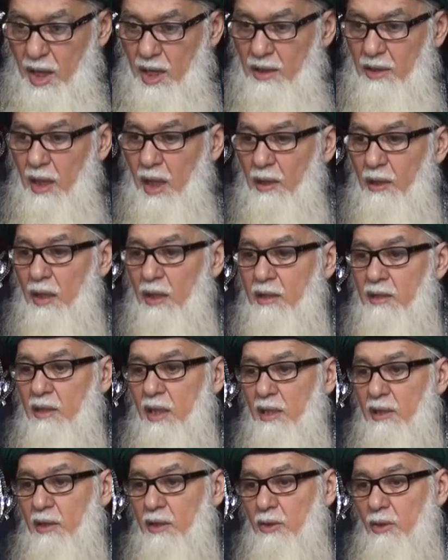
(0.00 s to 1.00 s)
And Allah
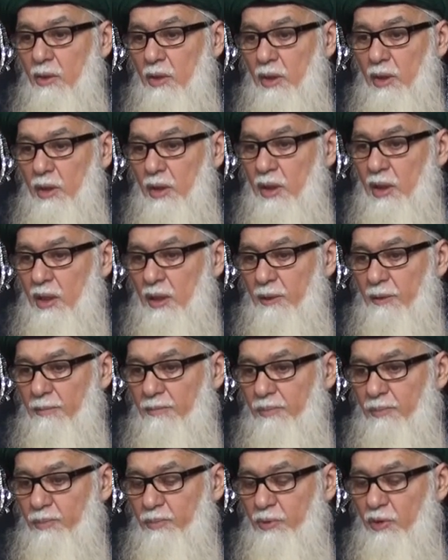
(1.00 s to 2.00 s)
said in Holy
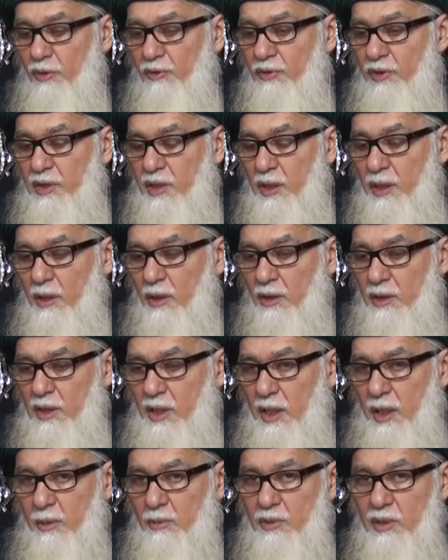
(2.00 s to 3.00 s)
Prophet Sallallahu
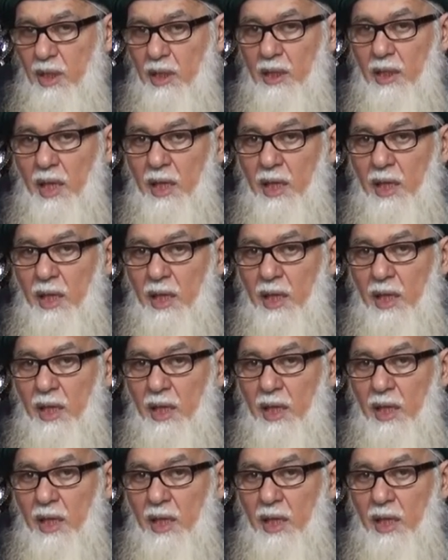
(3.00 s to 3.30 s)
Alaihi Wasallam said,